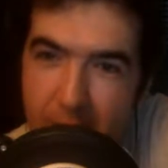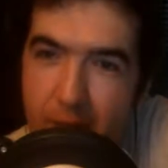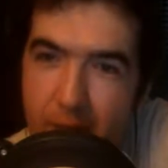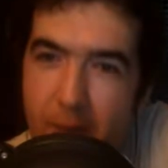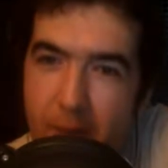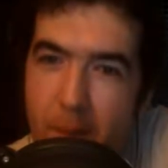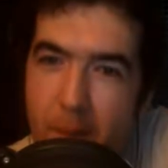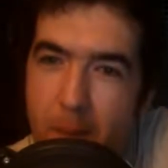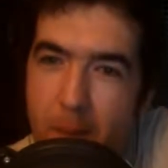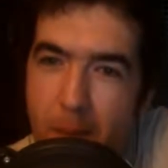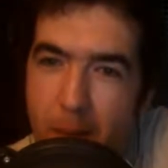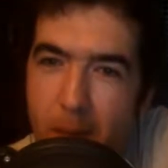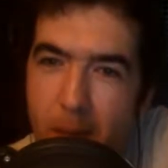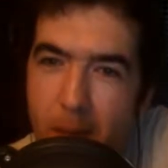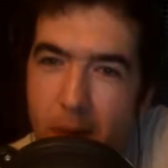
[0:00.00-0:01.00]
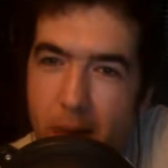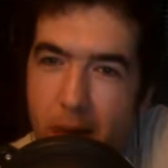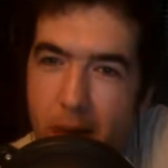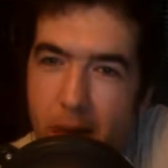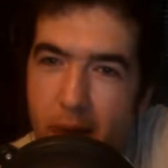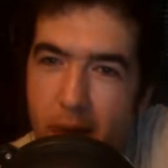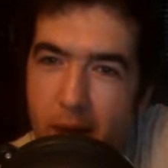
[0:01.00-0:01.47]

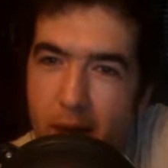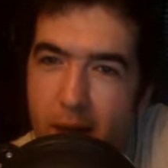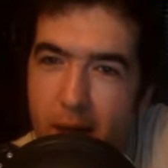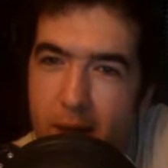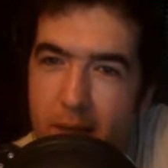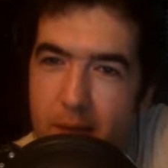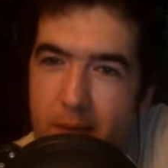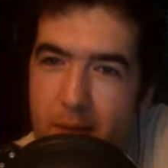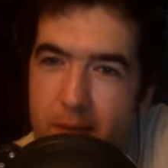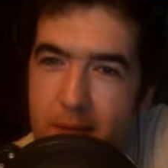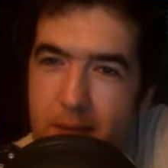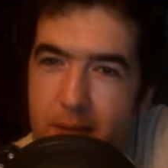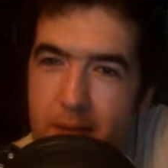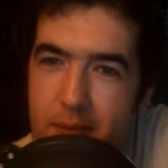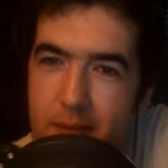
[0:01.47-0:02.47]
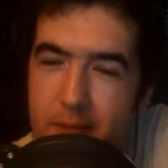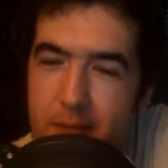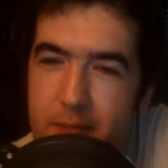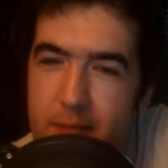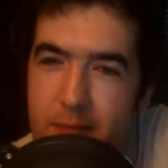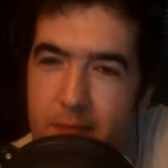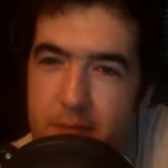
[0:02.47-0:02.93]

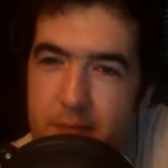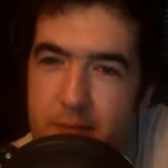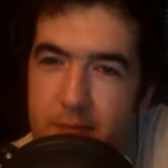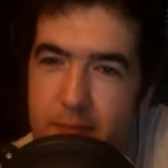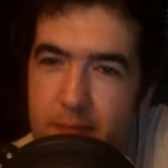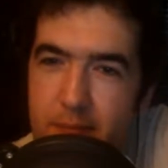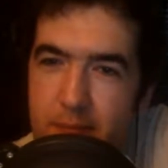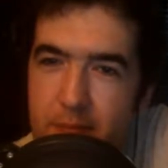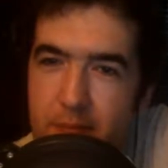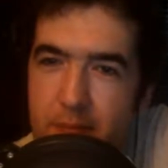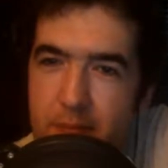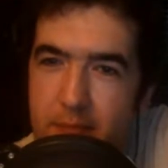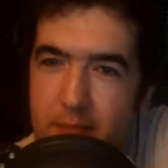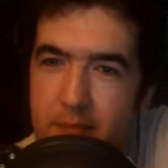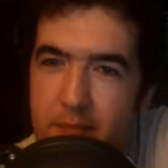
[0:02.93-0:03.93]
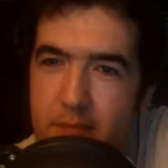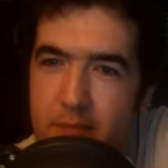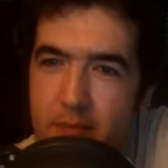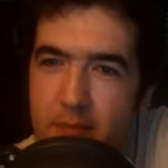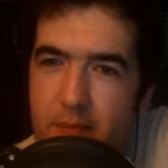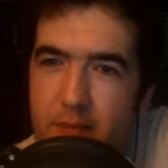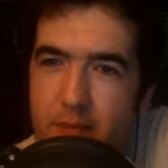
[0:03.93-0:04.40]

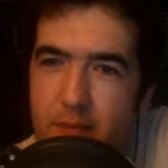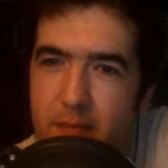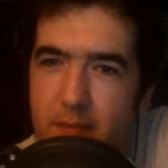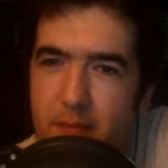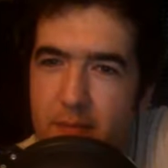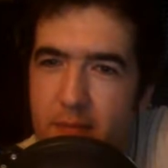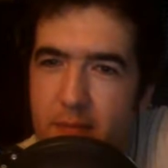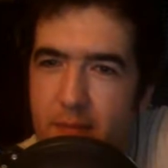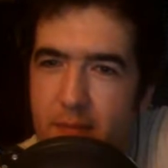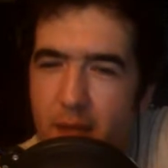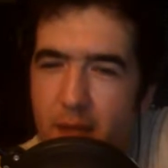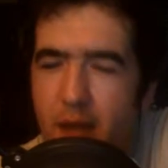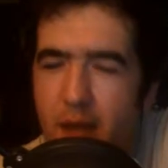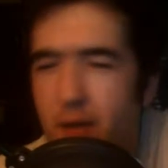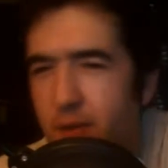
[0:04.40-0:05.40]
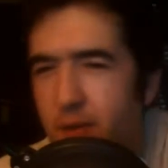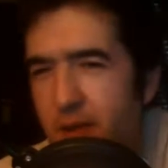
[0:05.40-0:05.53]
No words are spoken by the person on screen.